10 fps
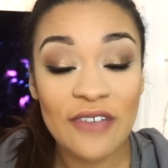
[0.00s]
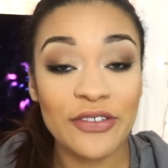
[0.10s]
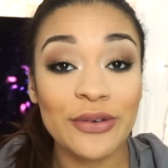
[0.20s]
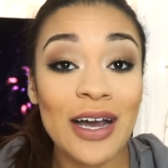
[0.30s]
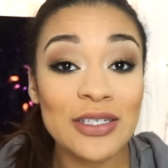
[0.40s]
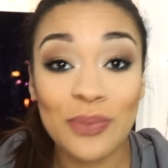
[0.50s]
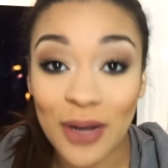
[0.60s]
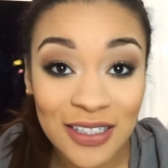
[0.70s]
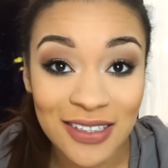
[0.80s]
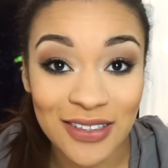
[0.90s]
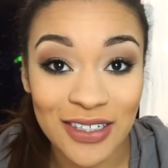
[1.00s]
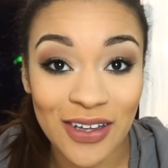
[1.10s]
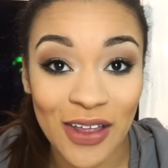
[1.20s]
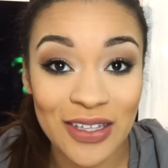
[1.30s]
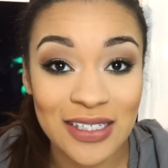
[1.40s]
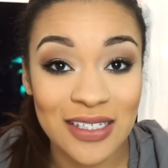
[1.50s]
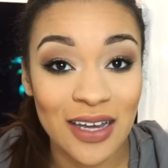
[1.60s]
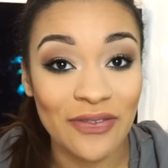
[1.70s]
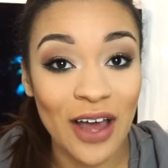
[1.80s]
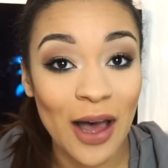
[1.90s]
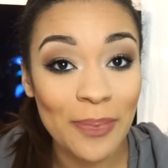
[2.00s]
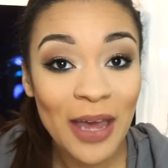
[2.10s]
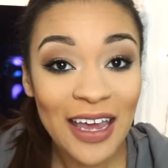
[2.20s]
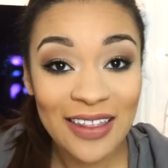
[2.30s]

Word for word: If you guys want to look all this stuff up,